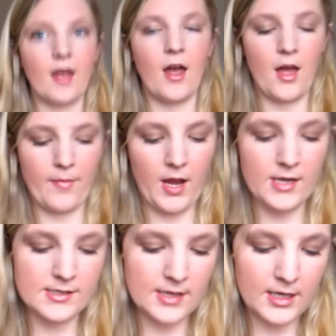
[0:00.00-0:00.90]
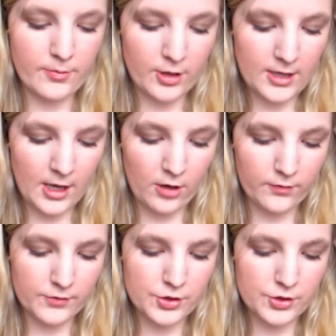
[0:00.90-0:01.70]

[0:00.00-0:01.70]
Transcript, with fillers: um, I decided to bring the e.l.f.